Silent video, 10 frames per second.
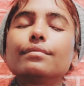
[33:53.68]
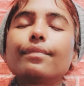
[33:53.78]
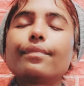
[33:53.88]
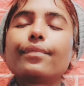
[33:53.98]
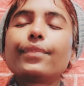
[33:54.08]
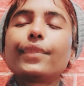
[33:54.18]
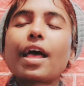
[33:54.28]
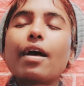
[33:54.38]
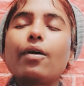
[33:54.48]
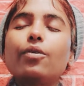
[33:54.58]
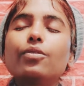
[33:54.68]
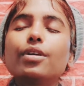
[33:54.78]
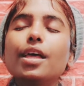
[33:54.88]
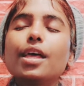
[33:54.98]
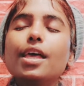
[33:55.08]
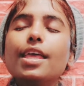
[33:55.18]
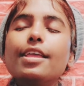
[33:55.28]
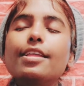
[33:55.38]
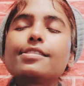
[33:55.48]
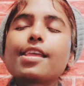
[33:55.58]
Now
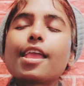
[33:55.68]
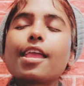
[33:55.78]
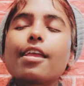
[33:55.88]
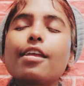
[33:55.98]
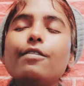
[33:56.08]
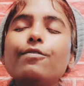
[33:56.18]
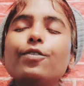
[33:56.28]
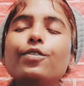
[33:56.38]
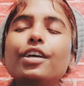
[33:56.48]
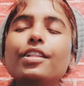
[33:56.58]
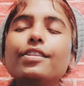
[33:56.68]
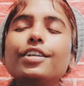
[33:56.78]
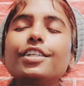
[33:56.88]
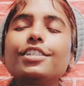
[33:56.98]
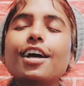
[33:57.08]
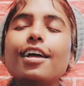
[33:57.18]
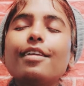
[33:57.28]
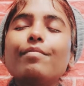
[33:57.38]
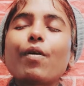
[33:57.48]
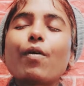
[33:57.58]
inhale for the
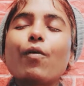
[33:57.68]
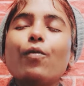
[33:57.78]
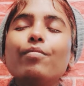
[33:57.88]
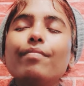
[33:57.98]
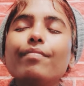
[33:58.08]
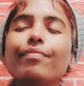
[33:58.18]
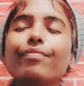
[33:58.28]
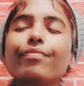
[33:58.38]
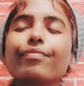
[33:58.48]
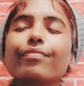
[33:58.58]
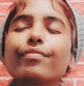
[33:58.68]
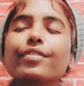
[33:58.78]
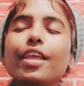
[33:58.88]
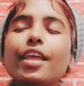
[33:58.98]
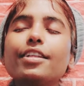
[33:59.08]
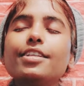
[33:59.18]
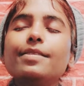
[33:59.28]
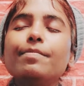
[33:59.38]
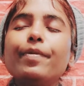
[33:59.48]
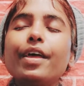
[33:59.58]
3-time Om. Take a
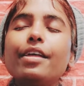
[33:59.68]
deep breath.